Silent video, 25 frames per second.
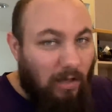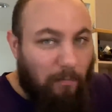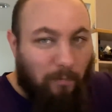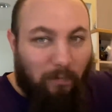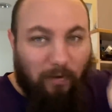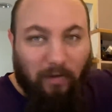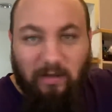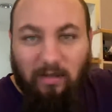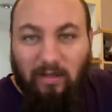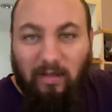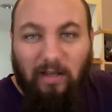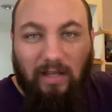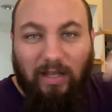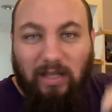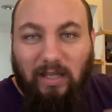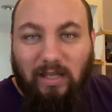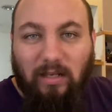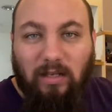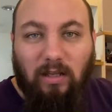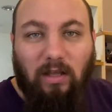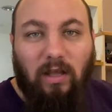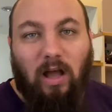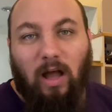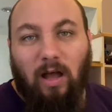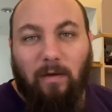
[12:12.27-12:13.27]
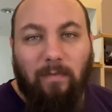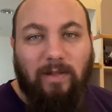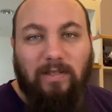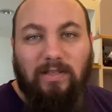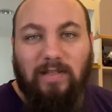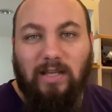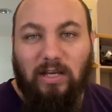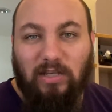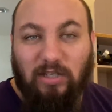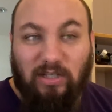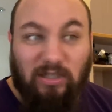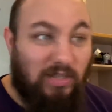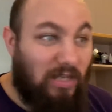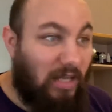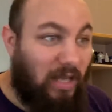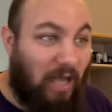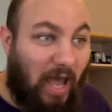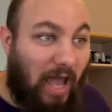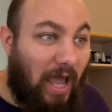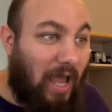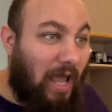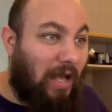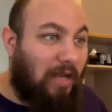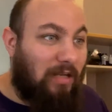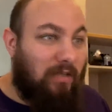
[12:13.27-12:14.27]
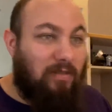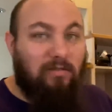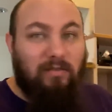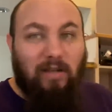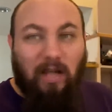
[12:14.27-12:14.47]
put the link in the comment section saying, hey,